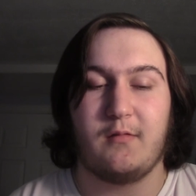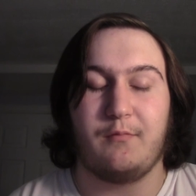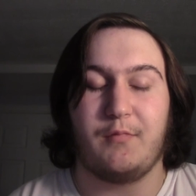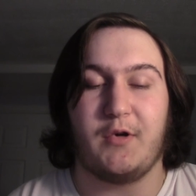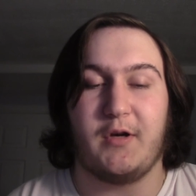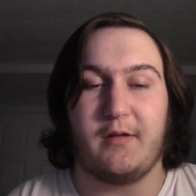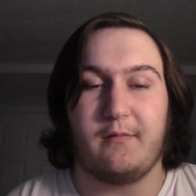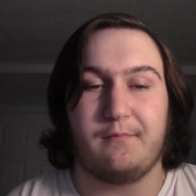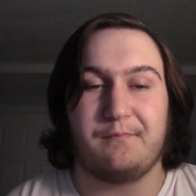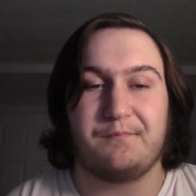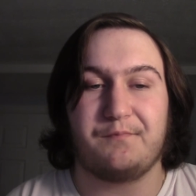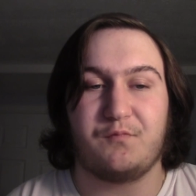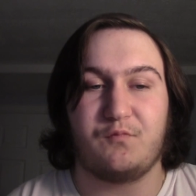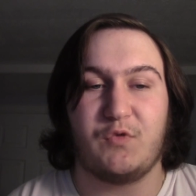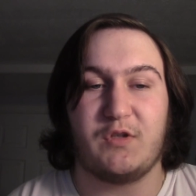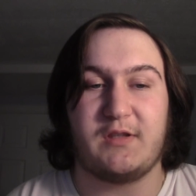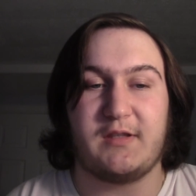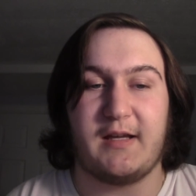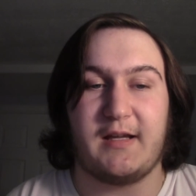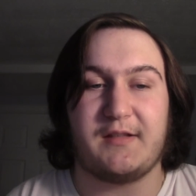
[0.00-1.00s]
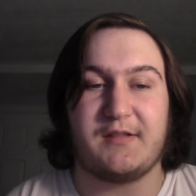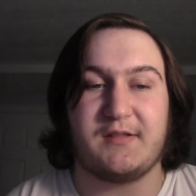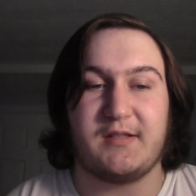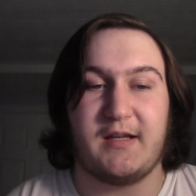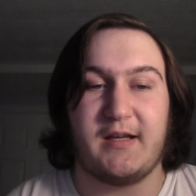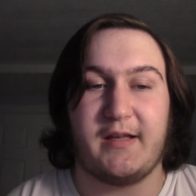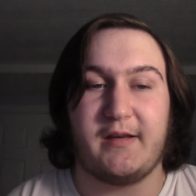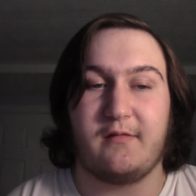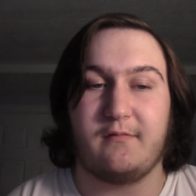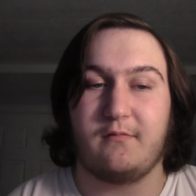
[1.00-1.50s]
But with that
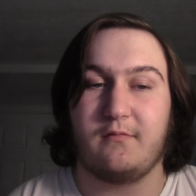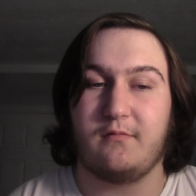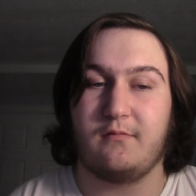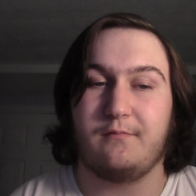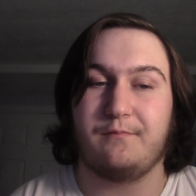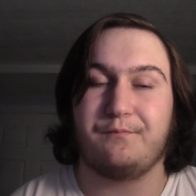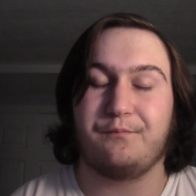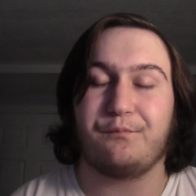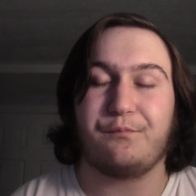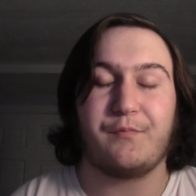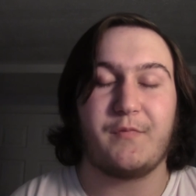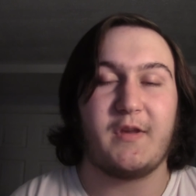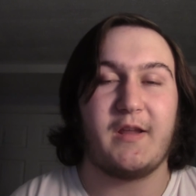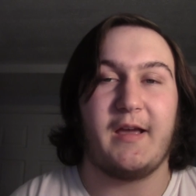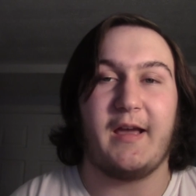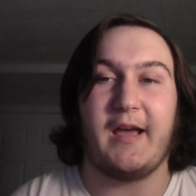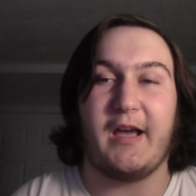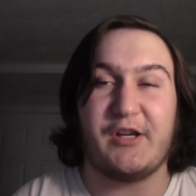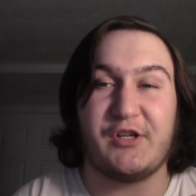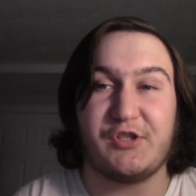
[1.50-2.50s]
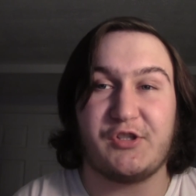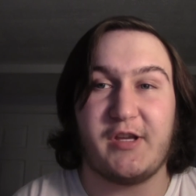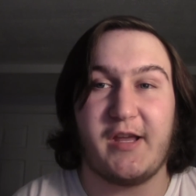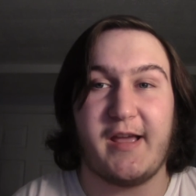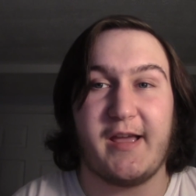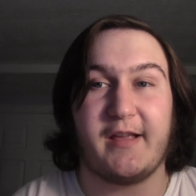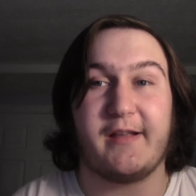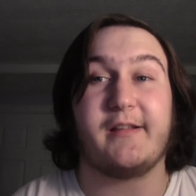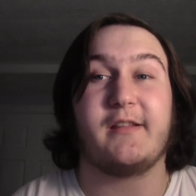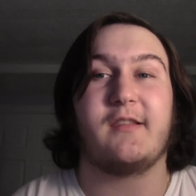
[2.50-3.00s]
said,
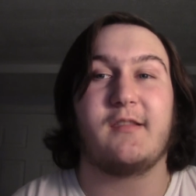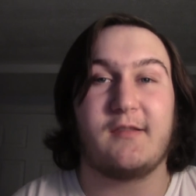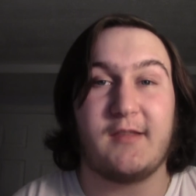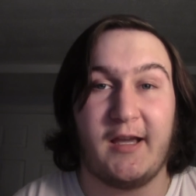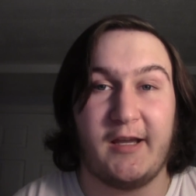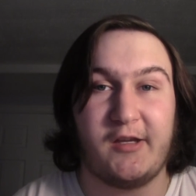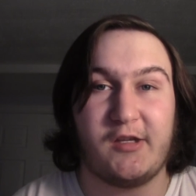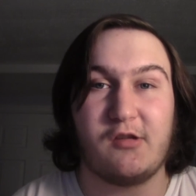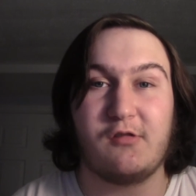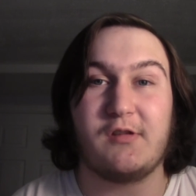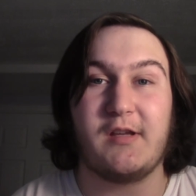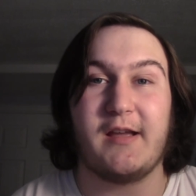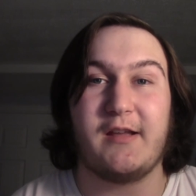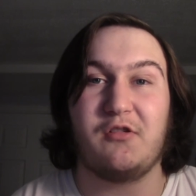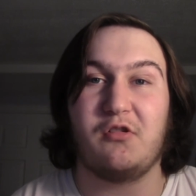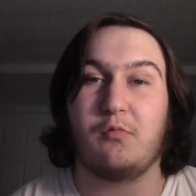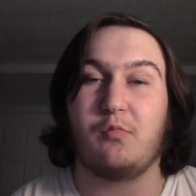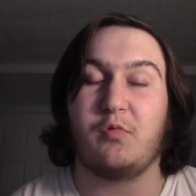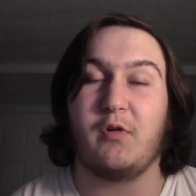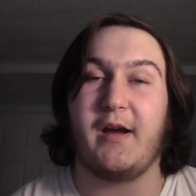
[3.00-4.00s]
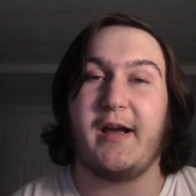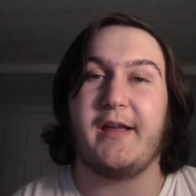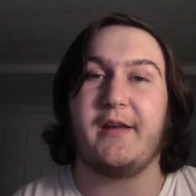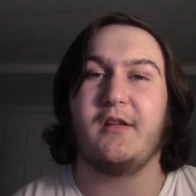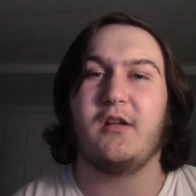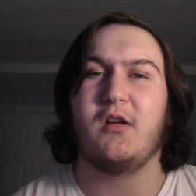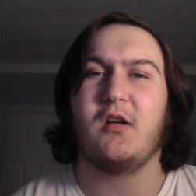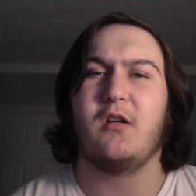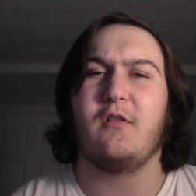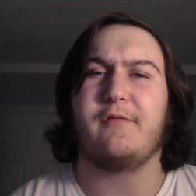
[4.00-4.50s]
hashtag thank you Daniel Bryan
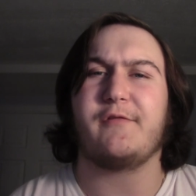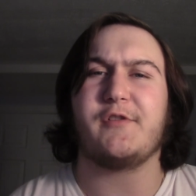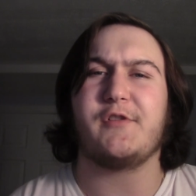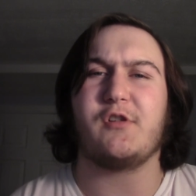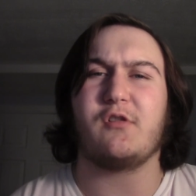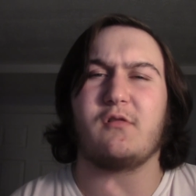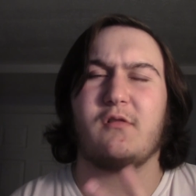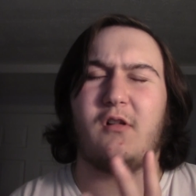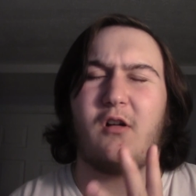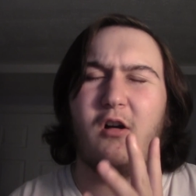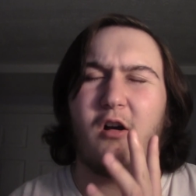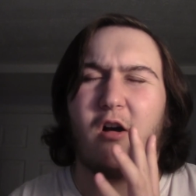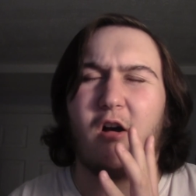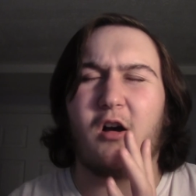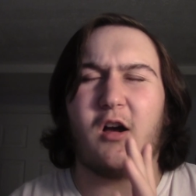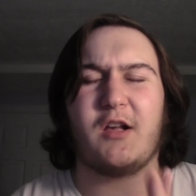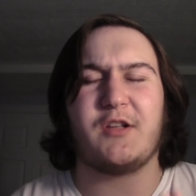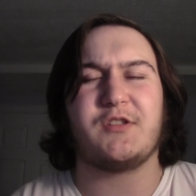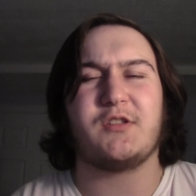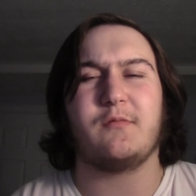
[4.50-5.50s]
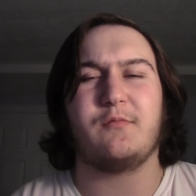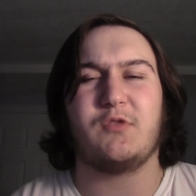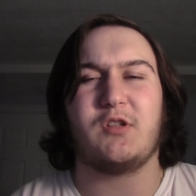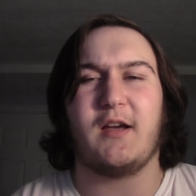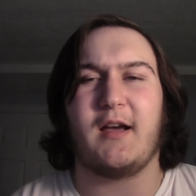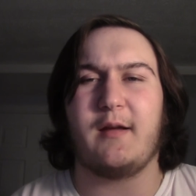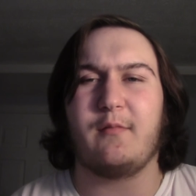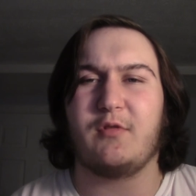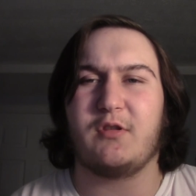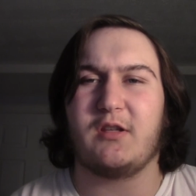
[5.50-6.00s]
for your awesome
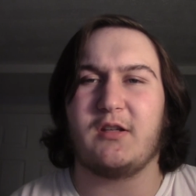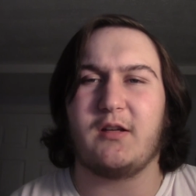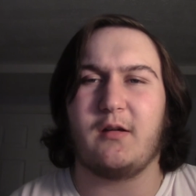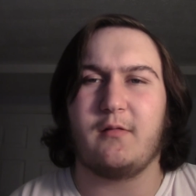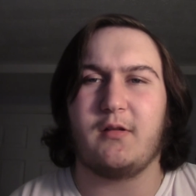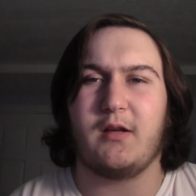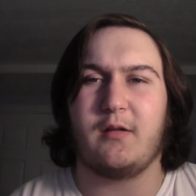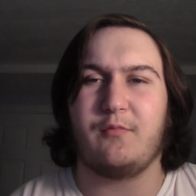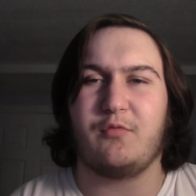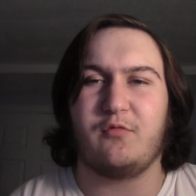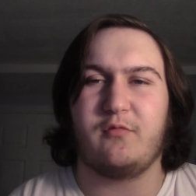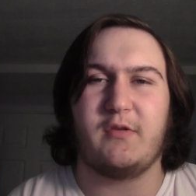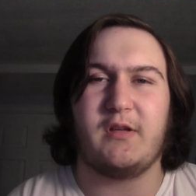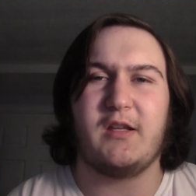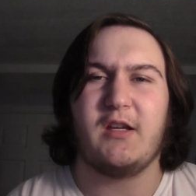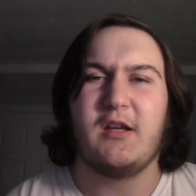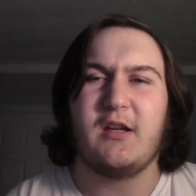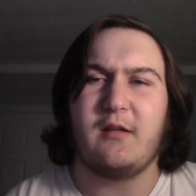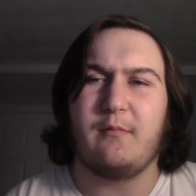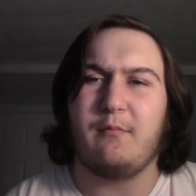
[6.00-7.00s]
time with the W W E.